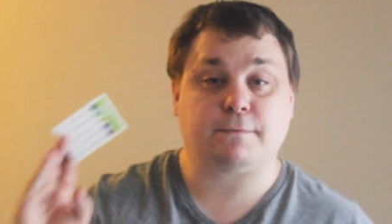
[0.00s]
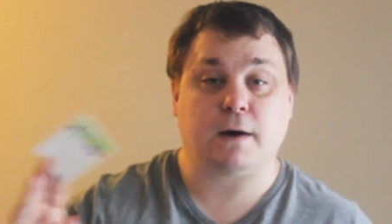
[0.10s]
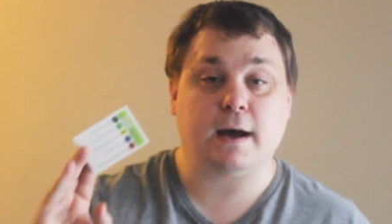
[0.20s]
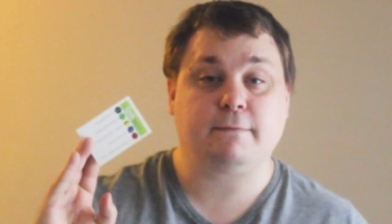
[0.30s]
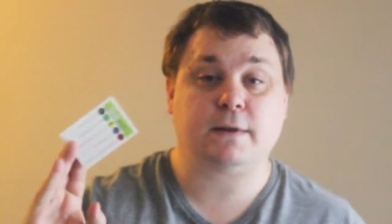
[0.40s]

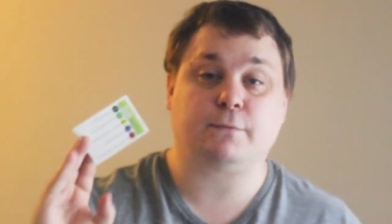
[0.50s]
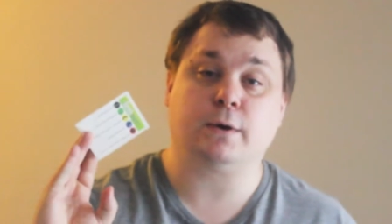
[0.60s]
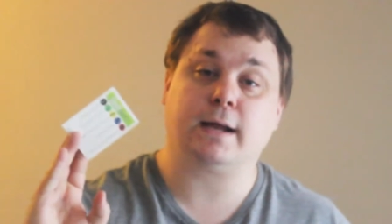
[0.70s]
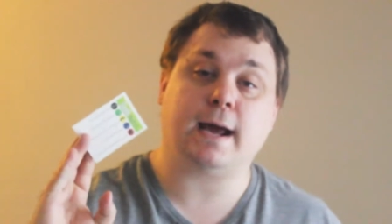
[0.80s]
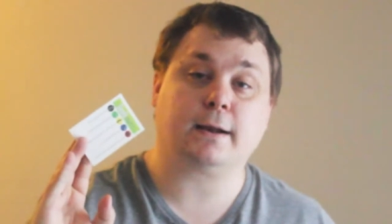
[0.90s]
five
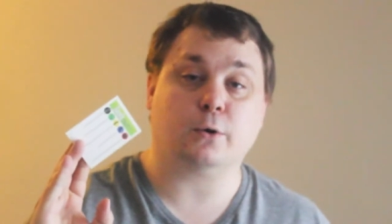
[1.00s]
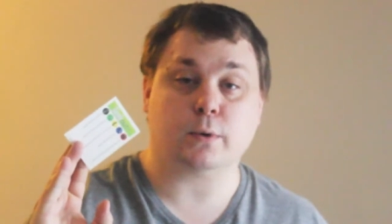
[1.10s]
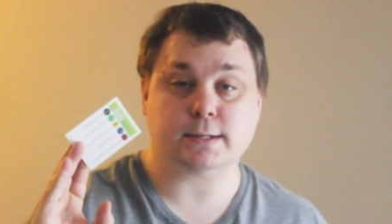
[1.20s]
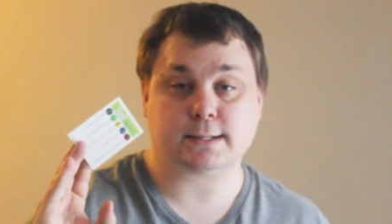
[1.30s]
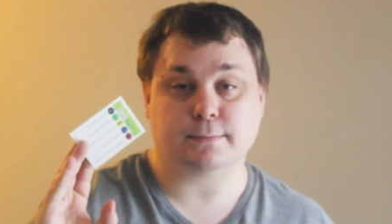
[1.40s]
different
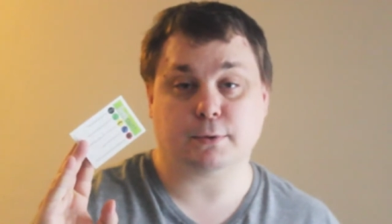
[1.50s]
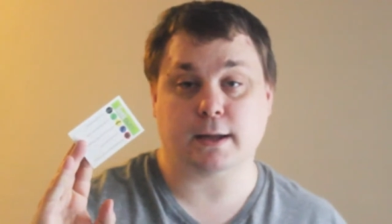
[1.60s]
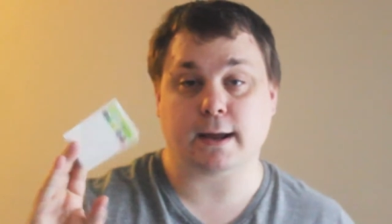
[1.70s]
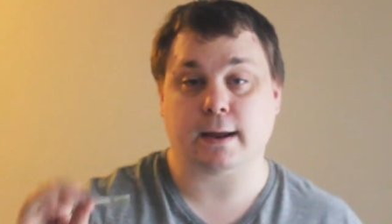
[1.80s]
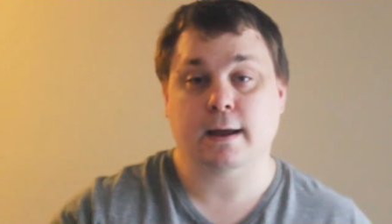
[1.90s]
categories to
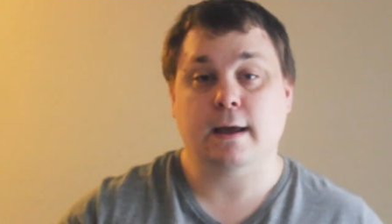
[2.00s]
play.